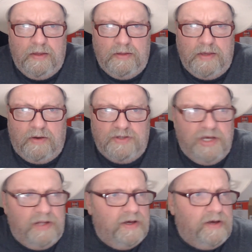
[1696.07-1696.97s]
Yeah, I
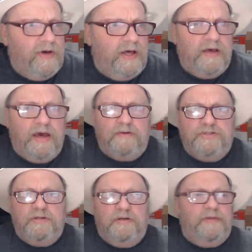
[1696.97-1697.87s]
tend to go out the
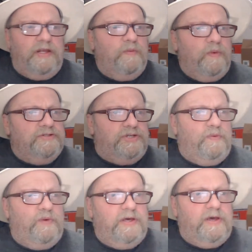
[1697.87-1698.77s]
house at the minute once a
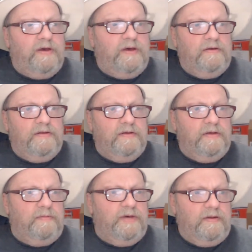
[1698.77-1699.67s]
week.
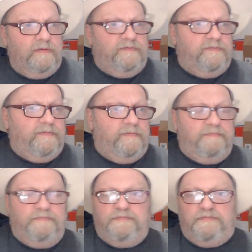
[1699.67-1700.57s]
I mean, I've
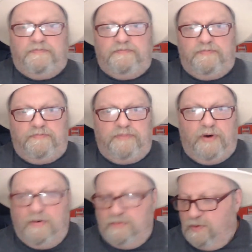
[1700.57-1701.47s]

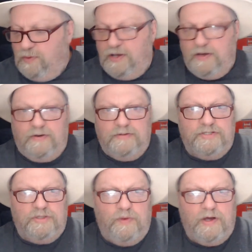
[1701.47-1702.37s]
piled the weight on
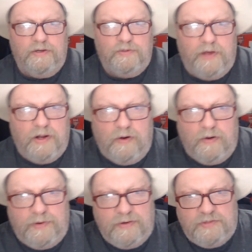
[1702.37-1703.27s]
because the weather's been
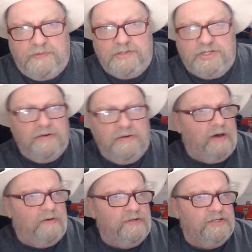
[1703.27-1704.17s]
horrible. It's been too
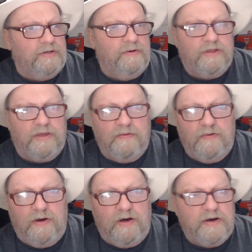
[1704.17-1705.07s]
cold to sort of think,
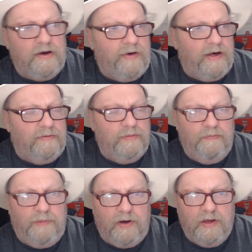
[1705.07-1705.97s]
right, I'll go out on my
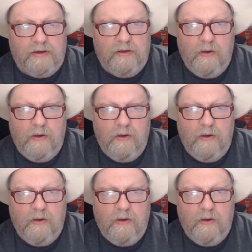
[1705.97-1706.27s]
bike.